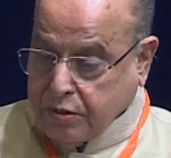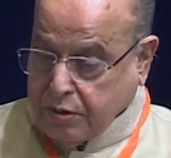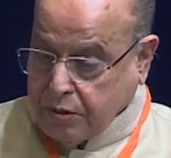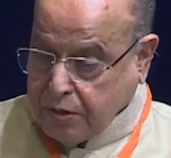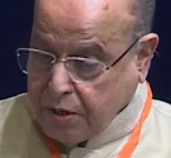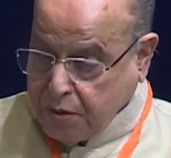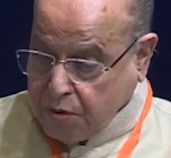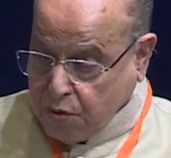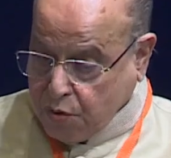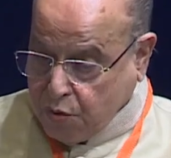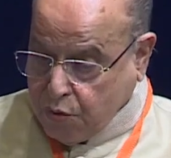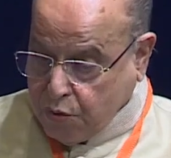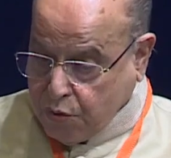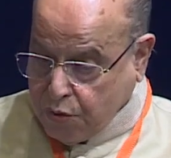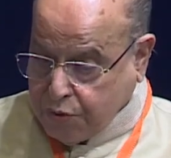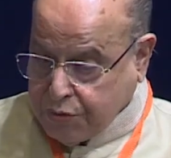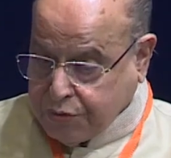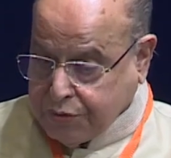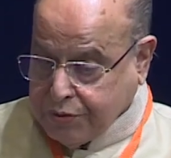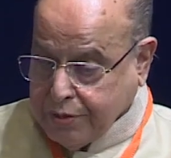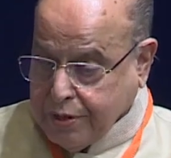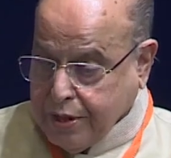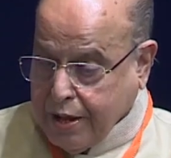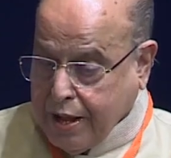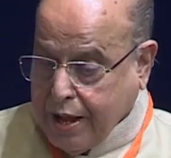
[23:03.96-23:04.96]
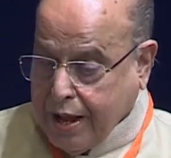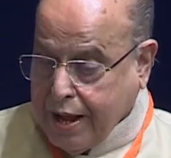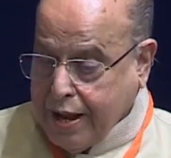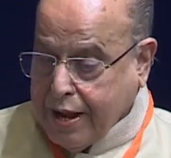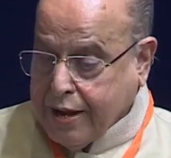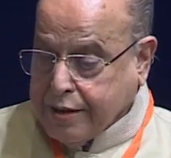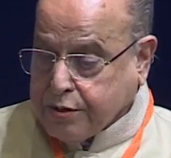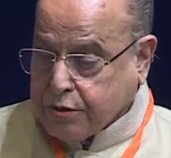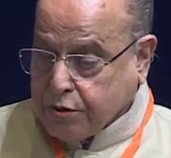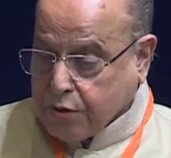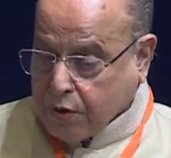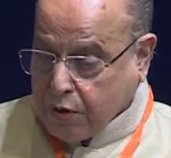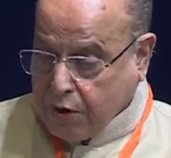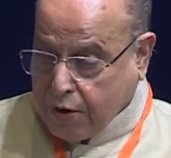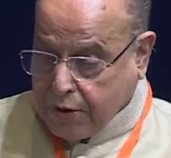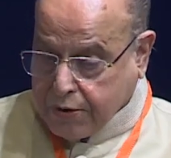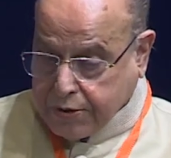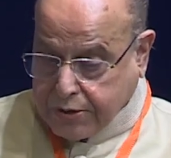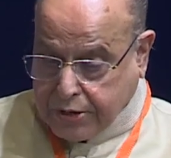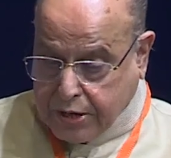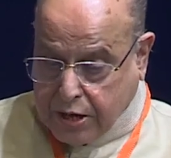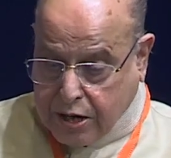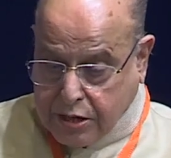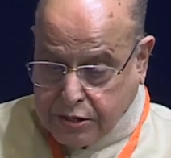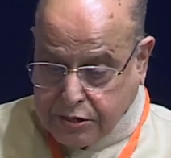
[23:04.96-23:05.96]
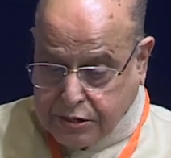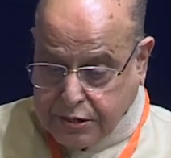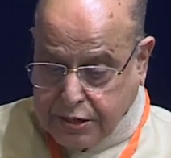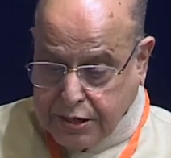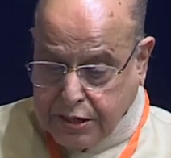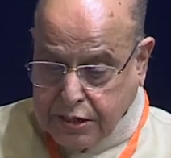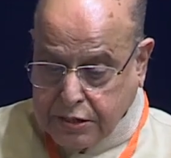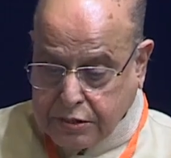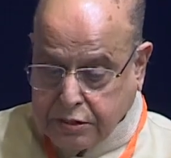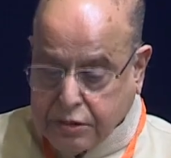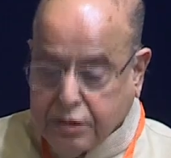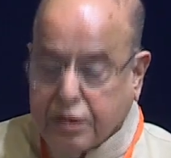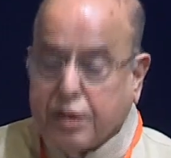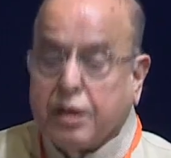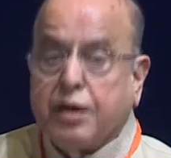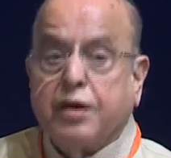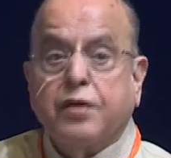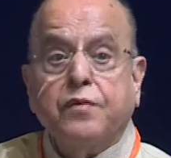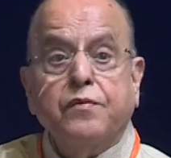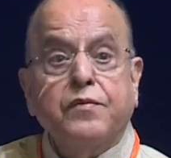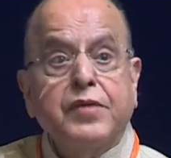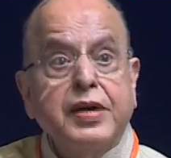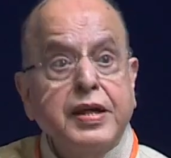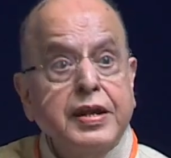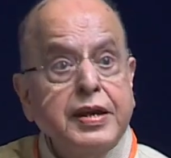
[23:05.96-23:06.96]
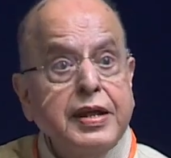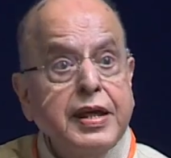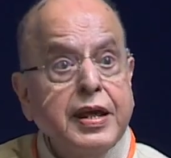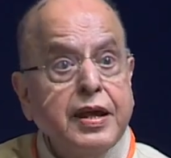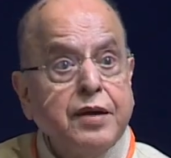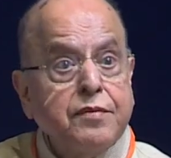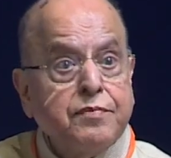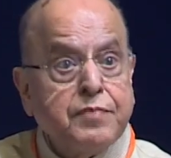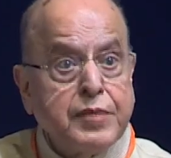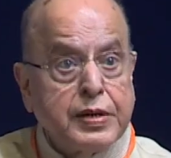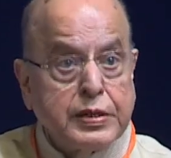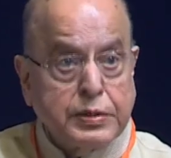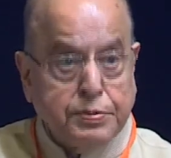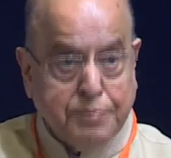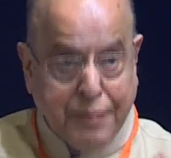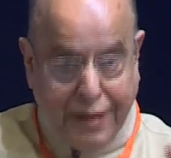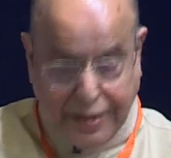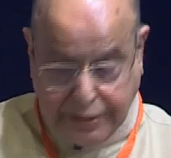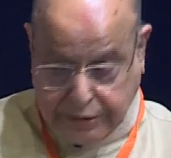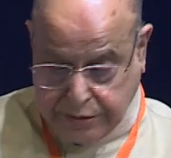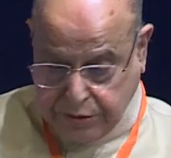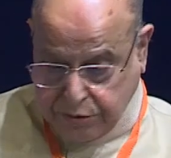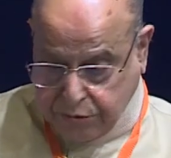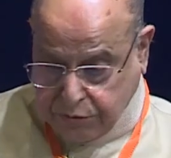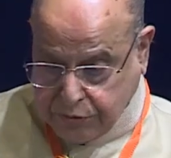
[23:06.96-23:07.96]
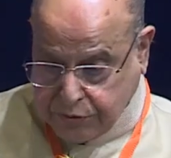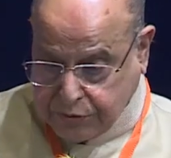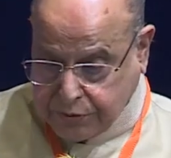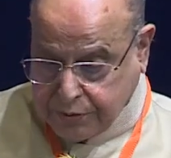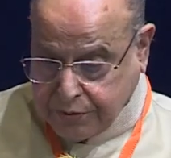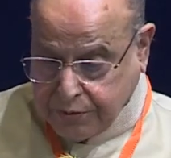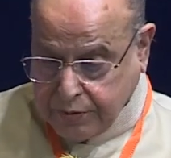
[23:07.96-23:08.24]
the notes and to contrast these varying perspectives.